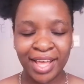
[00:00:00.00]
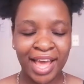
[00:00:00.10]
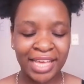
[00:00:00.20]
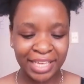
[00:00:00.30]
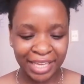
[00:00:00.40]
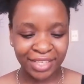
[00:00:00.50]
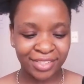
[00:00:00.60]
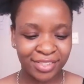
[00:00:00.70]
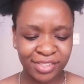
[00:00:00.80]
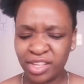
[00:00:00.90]
I
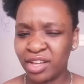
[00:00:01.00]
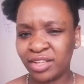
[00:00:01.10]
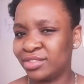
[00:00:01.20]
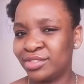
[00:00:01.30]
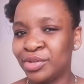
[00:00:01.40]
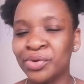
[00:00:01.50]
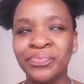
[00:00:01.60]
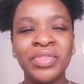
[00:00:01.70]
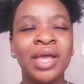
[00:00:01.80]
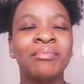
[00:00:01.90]
guess. Yeah.
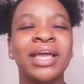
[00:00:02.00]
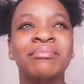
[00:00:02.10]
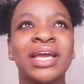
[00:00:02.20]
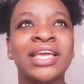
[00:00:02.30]
So, my